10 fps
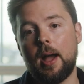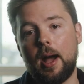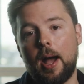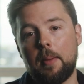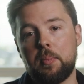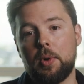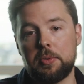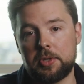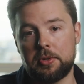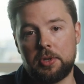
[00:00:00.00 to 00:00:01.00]
Um, we
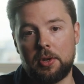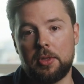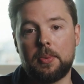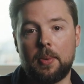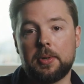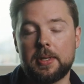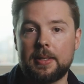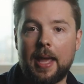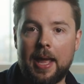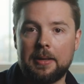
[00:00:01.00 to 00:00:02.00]
also knew that we wanted
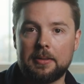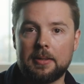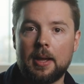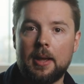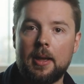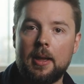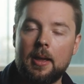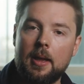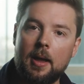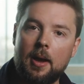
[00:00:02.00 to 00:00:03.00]
to end
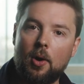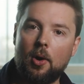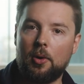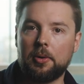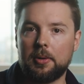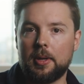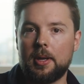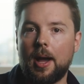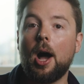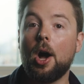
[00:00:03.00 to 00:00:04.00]
on
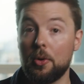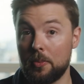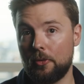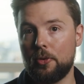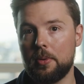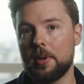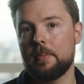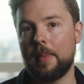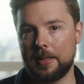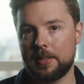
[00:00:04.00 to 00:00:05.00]
a hopeful
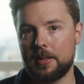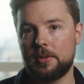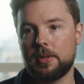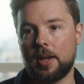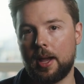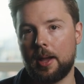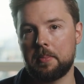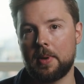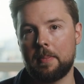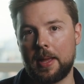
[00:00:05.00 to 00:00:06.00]
message,
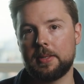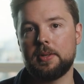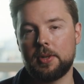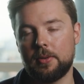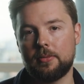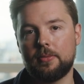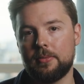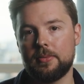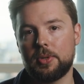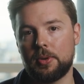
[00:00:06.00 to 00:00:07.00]
um, a message
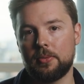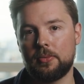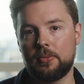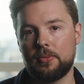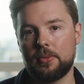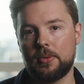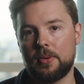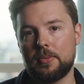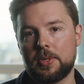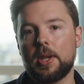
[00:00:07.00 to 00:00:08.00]
of sort of
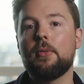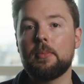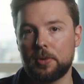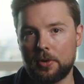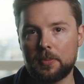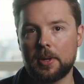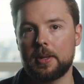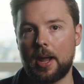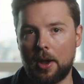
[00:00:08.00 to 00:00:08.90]
self improvement and